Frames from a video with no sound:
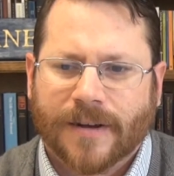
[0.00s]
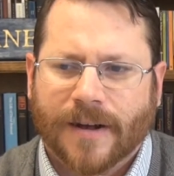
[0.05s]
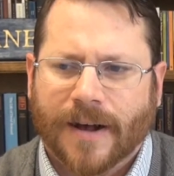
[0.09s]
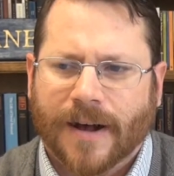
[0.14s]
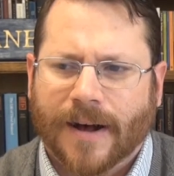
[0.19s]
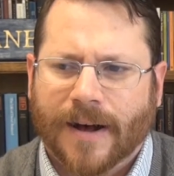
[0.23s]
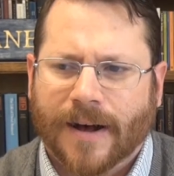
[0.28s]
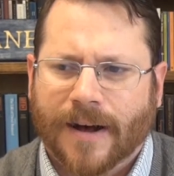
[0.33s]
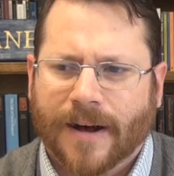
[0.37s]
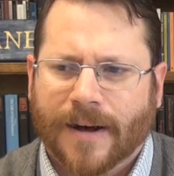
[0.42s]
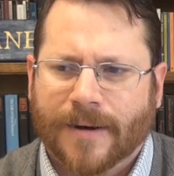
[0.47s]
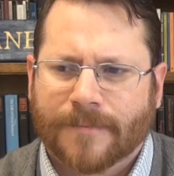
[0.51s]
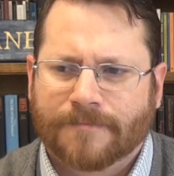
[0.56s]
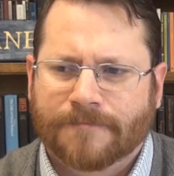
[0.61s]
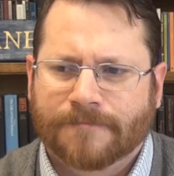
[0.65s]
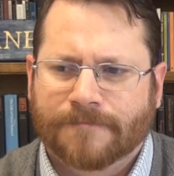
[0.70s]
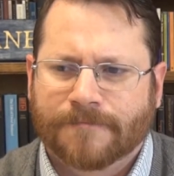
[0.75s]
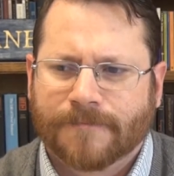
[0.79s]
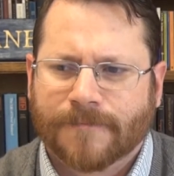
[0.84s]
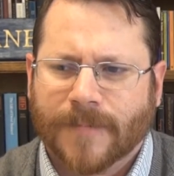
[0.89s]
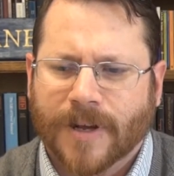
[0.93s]

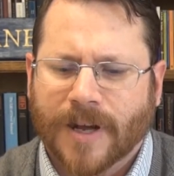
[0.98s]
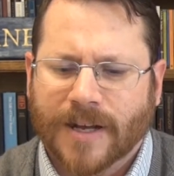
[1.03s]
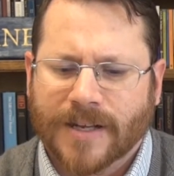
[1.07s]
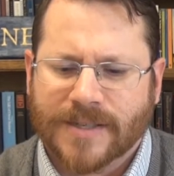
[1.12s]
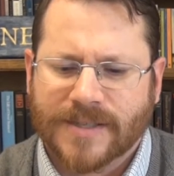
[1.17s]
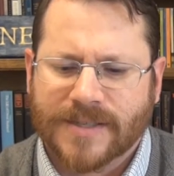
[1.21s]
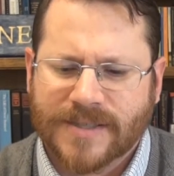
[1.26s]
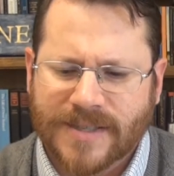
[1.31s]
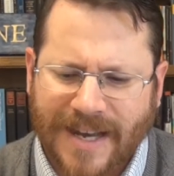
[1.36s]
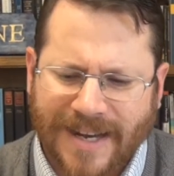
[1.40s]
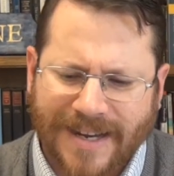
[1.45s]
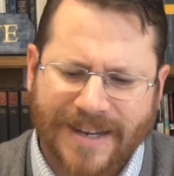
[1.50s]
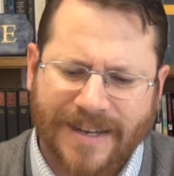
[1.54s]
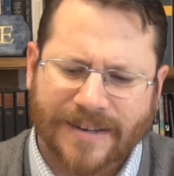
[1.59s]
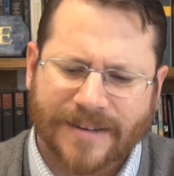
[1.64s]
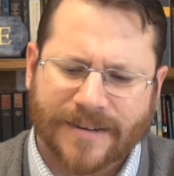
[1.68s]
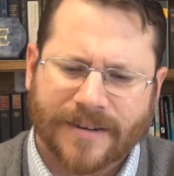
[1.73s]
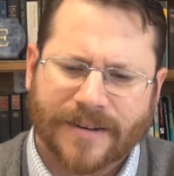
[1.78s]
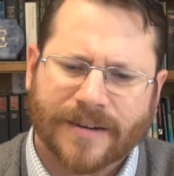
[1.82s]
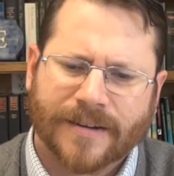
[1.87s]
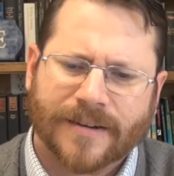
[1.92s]
A
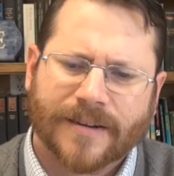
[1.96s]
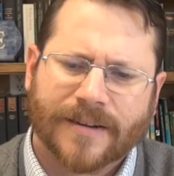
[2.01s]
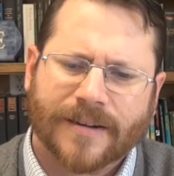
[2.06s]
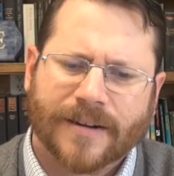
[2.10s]
second